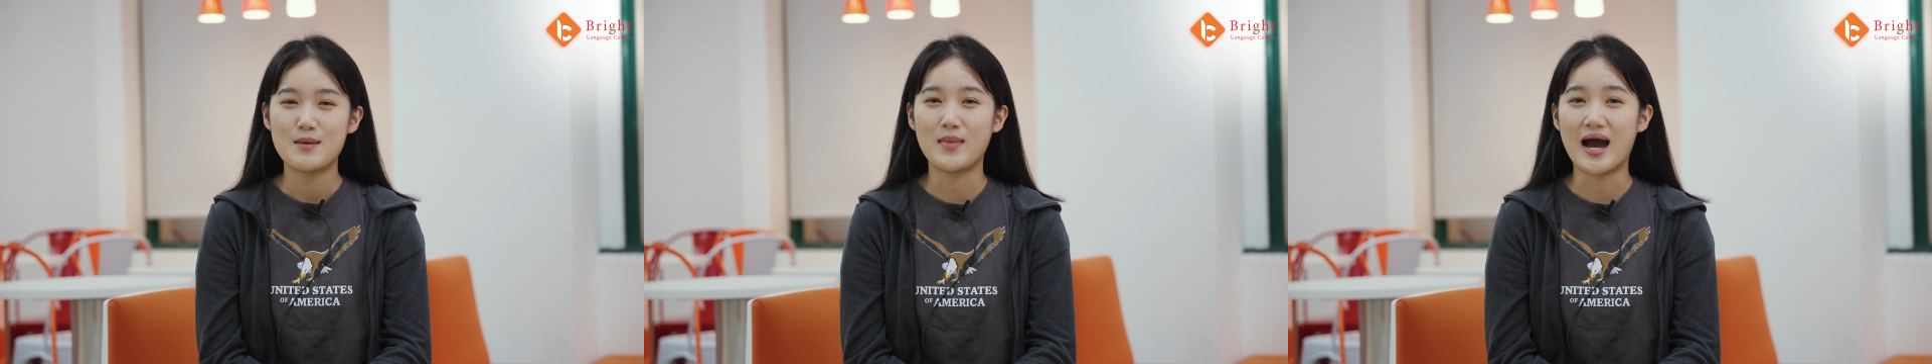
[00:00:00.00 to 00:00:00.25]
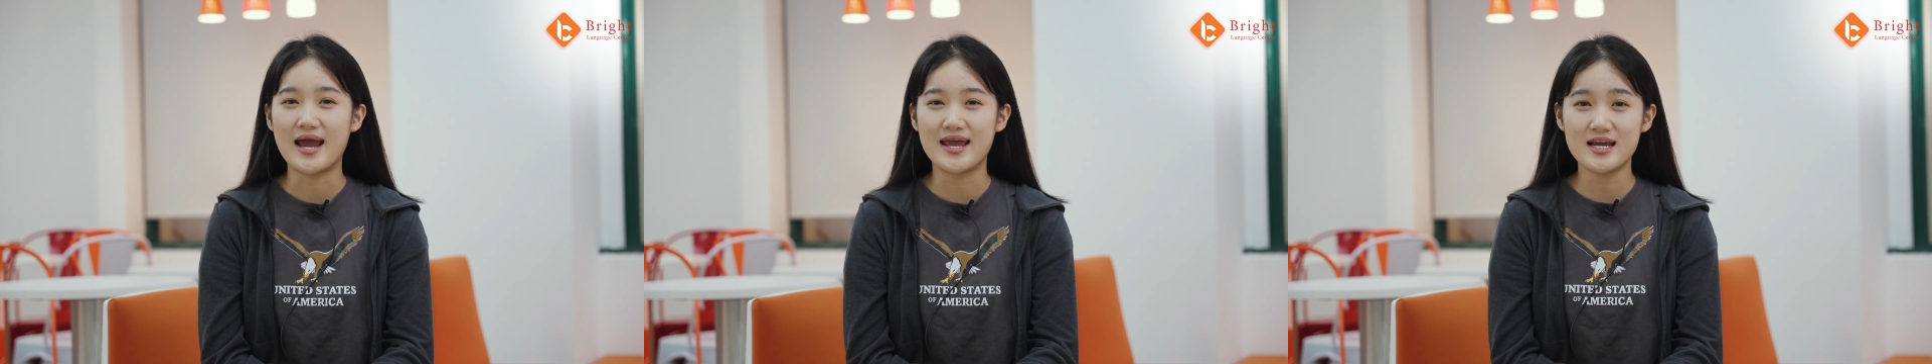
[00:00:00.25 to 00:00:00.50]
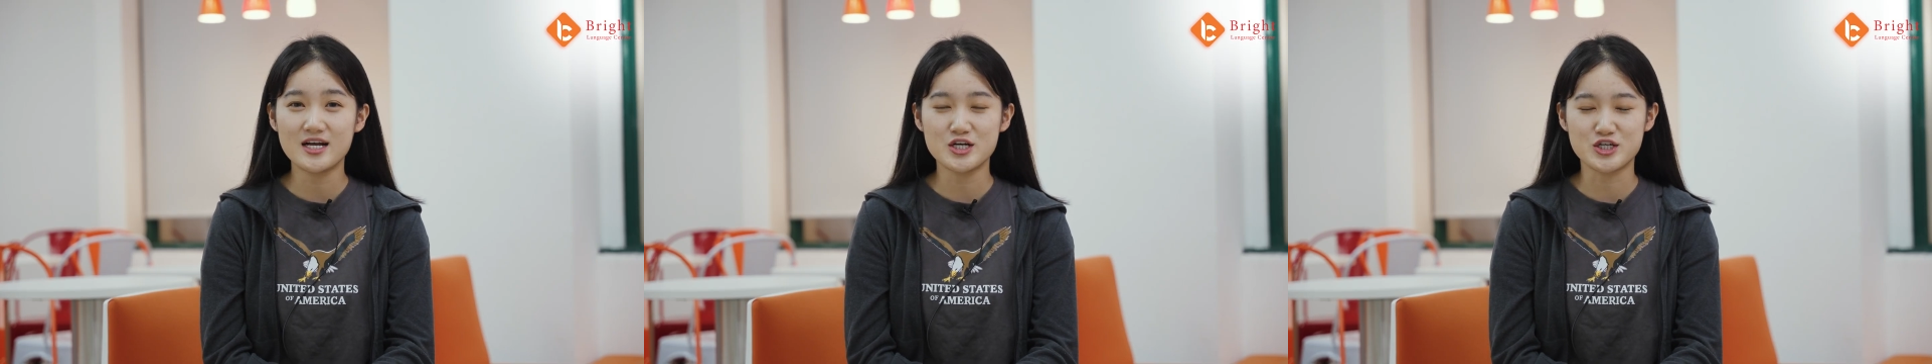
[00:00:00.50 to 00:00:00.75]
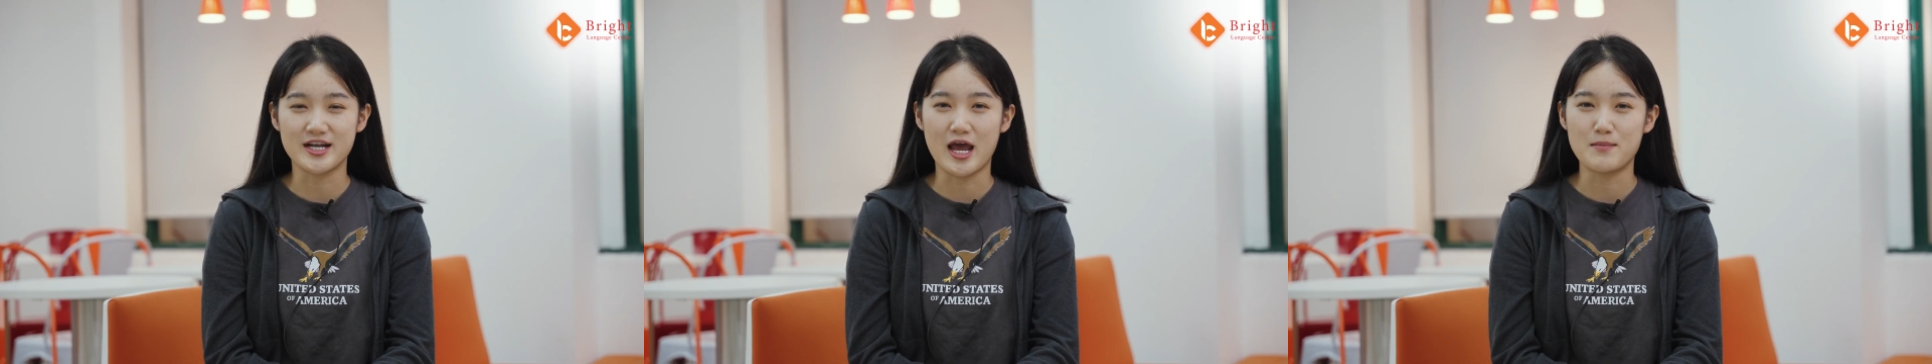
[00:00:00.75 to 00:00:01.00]
My
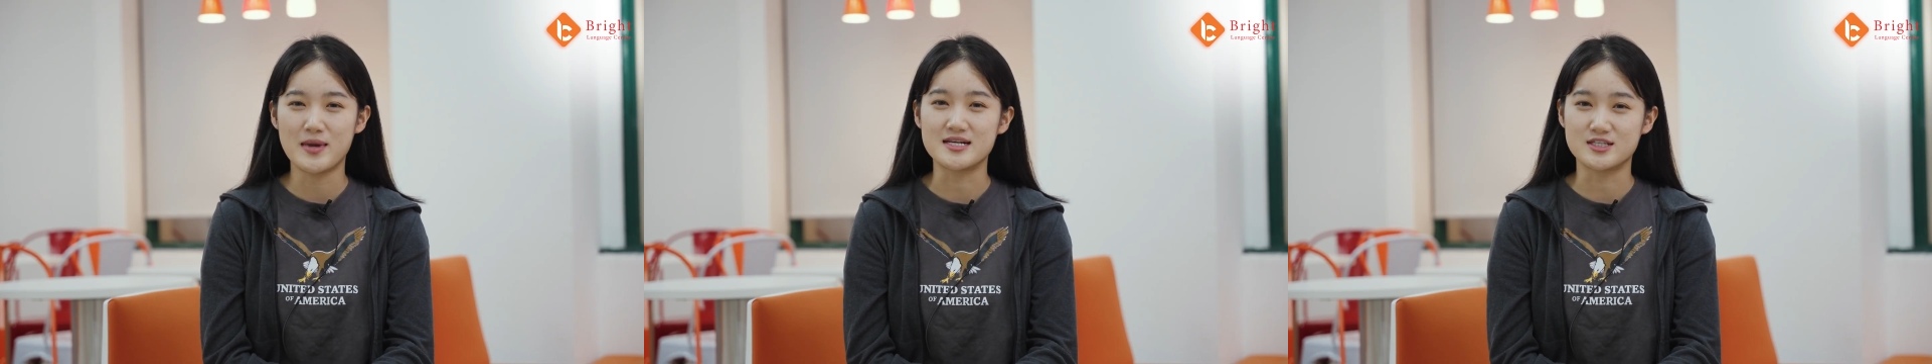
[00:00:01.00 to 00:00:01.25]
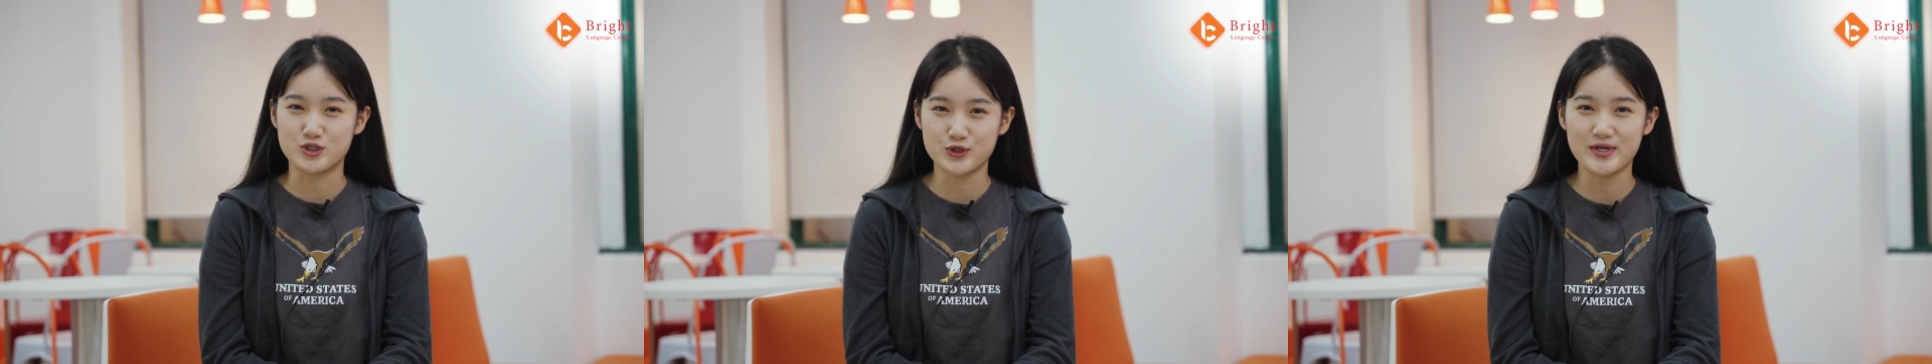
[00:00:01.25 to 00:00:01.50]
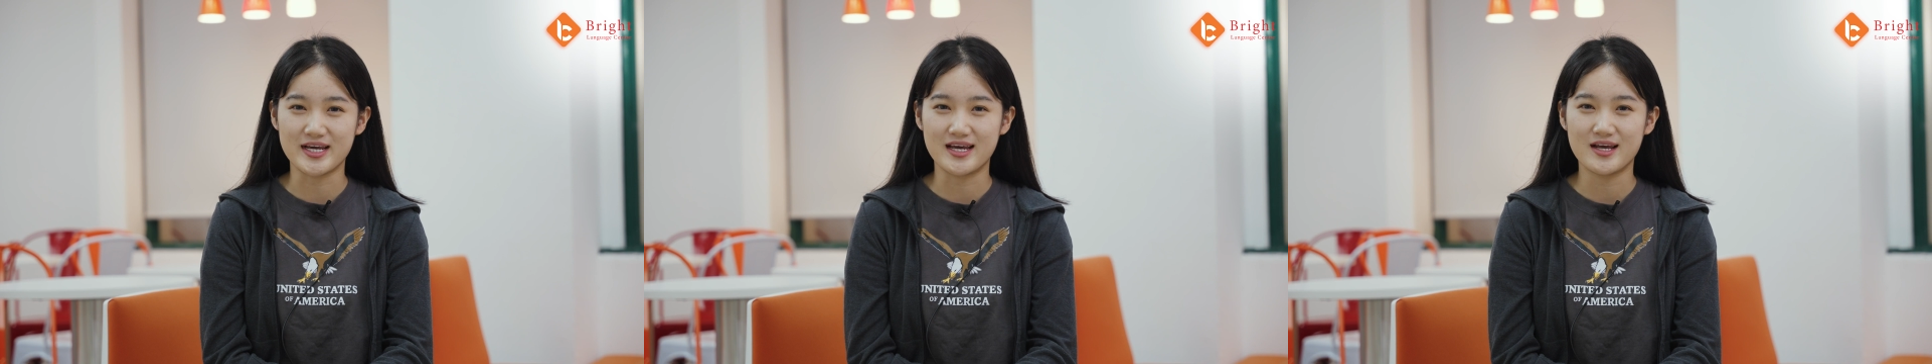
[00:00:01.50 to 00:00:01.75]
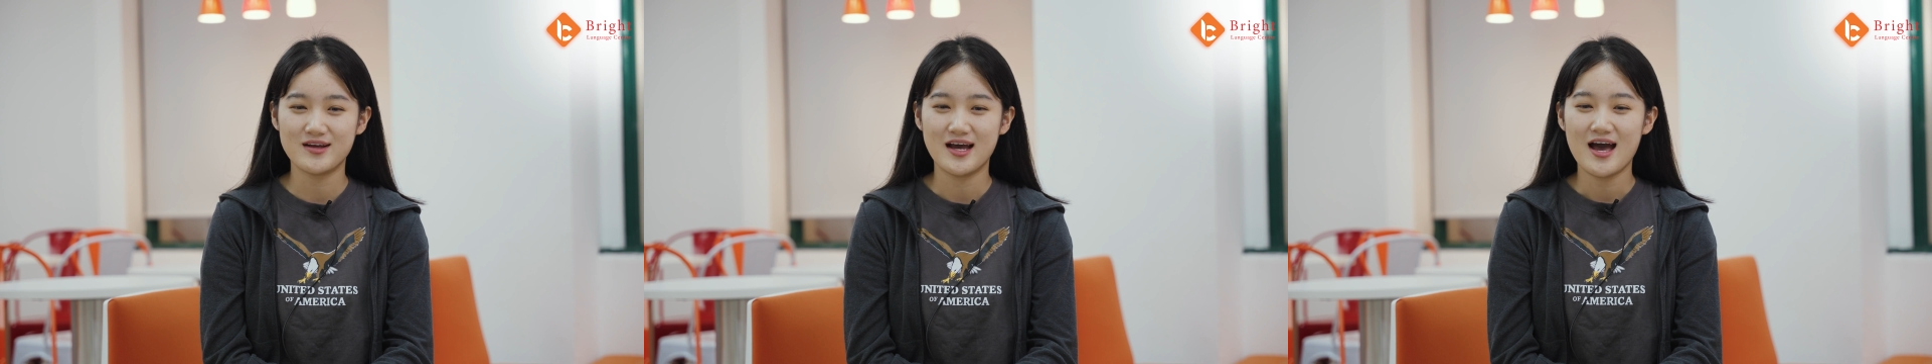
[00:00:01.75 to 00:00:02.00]
English name is
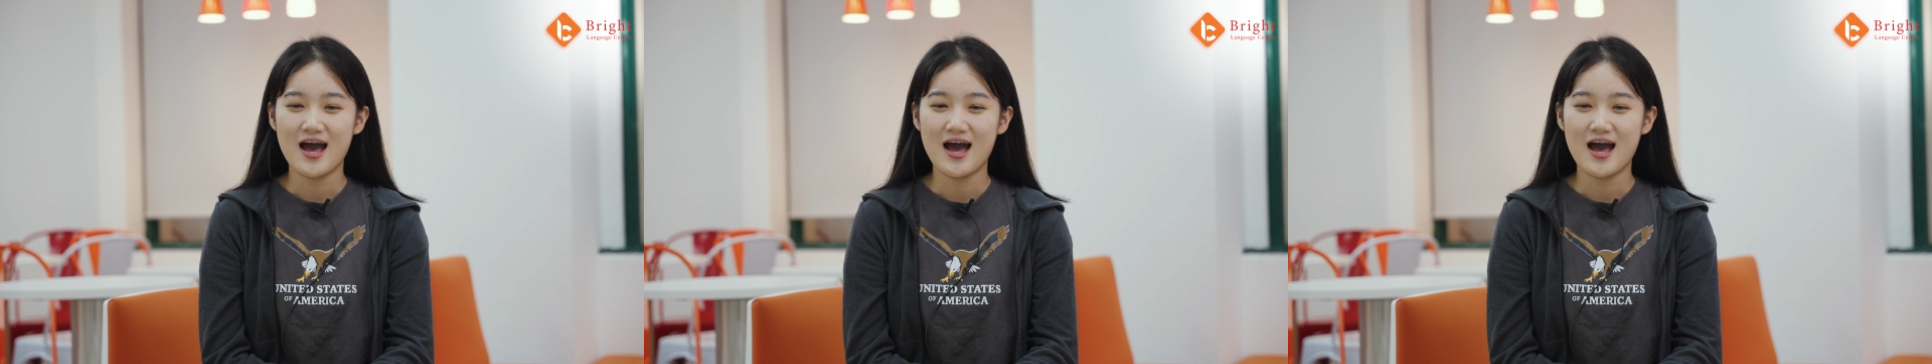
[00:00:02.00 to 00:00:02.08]
Judy.